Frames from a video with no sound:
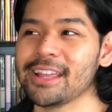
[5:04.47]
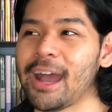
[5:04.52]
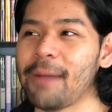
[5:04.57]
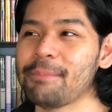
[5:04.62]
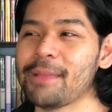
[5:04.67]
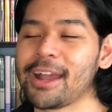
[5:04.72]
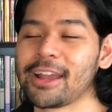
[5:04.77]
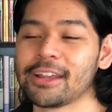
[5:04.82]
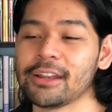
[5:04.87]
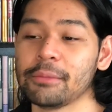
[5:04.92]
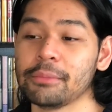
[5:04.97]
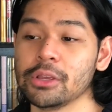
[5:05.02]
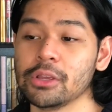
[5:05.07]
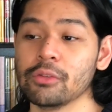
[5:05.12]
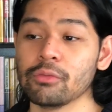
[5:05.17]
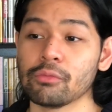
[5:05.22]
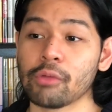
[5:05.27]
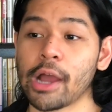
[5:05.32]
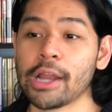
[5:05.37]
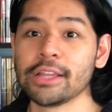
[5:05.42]
I'm not going to be
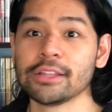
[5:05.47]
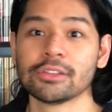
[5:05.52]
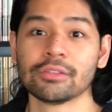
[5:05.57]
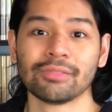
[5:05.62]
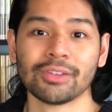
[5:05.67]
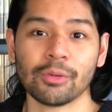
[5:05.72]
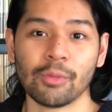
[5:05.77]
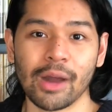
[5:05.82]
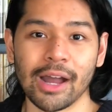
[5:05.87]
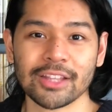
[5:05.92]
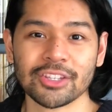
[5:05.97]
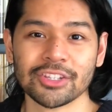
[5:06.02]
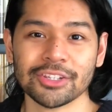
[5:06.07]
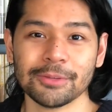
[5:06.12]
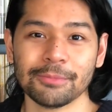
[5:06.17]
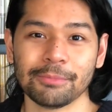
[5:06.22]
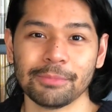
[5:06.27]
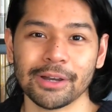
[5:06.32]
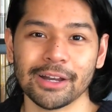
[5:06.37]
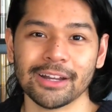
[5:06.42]
running to rewatch
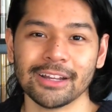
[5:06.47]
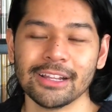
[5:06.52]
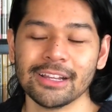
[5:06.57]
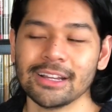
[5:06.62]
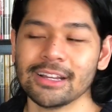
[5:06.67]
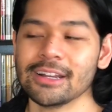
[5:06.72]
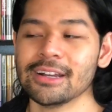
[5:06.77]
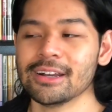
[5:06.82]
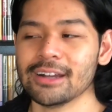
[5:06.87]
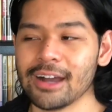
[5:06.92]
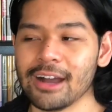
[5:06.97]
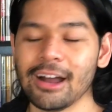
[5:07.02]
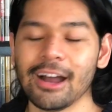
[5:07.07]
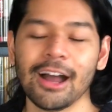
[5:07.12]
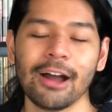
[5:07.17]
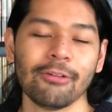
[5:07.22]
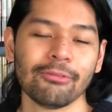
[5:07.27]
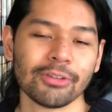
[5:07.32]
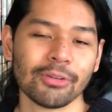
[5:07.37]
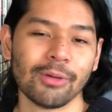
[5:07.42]
it, but
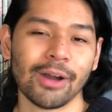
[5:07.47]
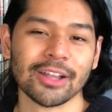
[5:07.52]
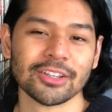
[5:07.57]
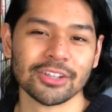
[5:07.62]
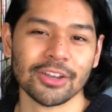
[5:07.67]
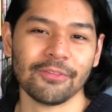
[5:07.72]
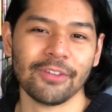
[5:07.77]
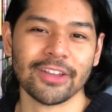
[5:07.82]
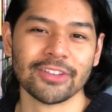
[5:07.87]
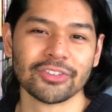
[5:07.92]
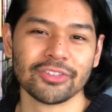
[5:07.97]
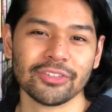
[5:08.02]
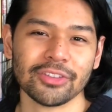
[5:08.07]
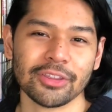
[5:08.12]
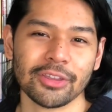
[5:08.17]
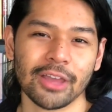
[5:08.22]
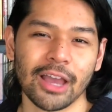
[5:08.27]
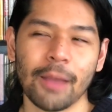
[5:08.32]
I'll rewatch it eventually.